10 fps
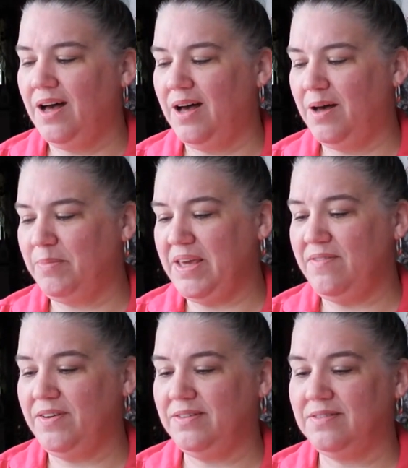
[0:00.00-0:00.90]
Um,
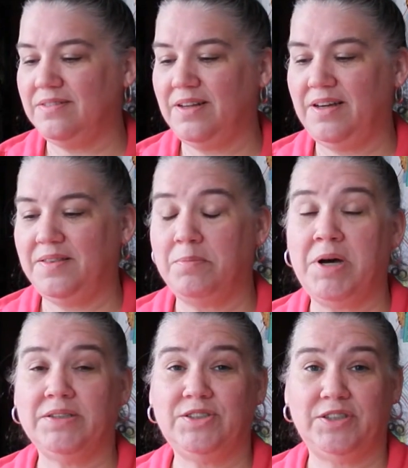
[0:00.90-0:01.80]
even uh, the
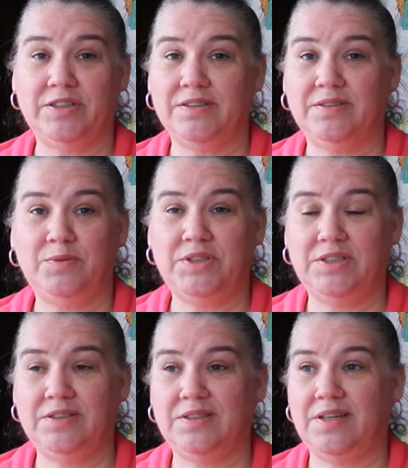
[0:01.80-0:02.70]
monster, which
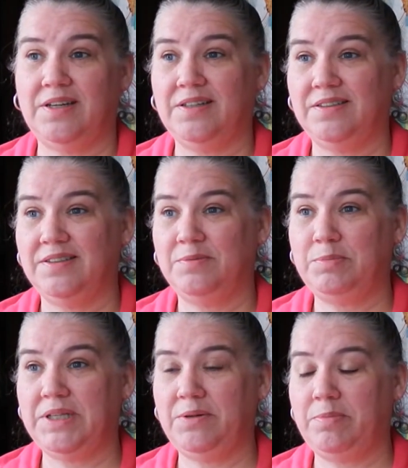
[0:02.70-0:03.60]
is uh,
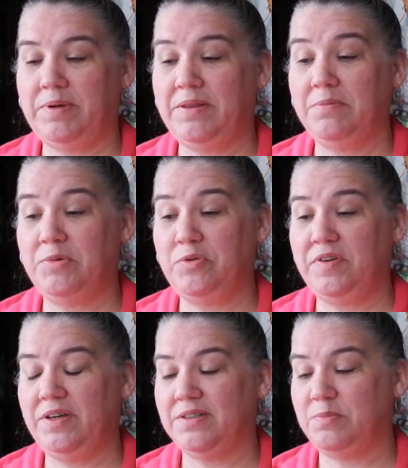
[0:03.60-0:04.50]
played in the
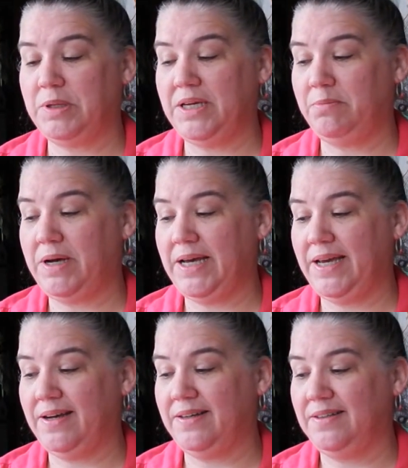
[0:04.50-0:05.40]
movie, it's played by
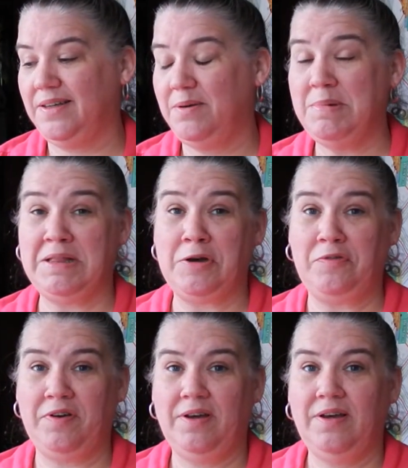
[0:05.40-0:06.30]
uh, Meat Loaf.
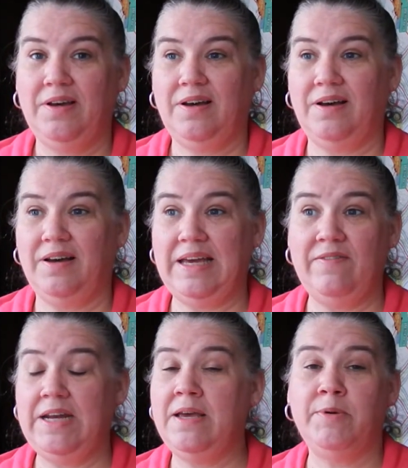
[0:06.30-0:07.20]
Uh,
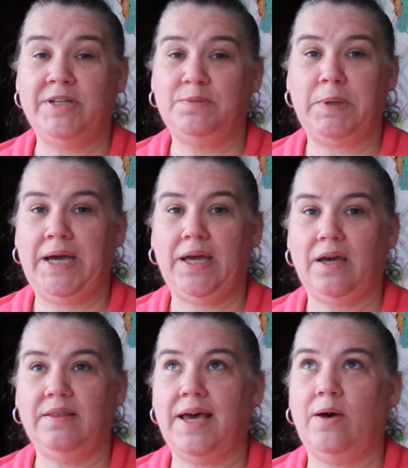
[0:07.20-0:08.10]
even him on his bike,
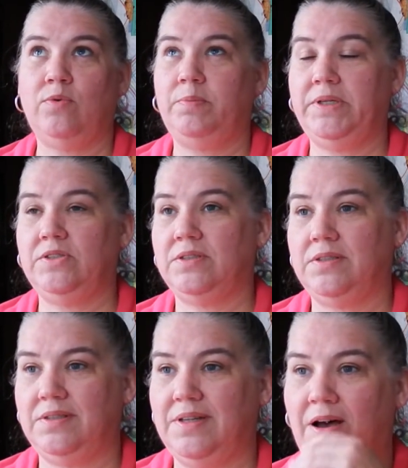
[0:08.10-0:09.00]
that would be just
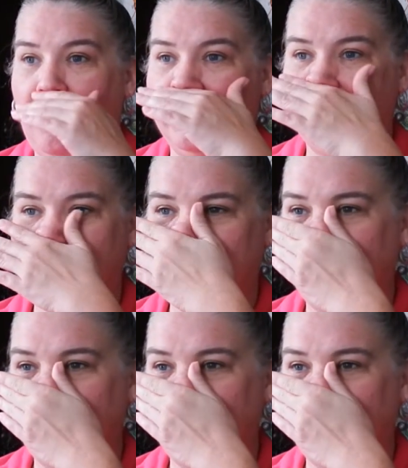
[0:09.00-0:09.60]
awesome.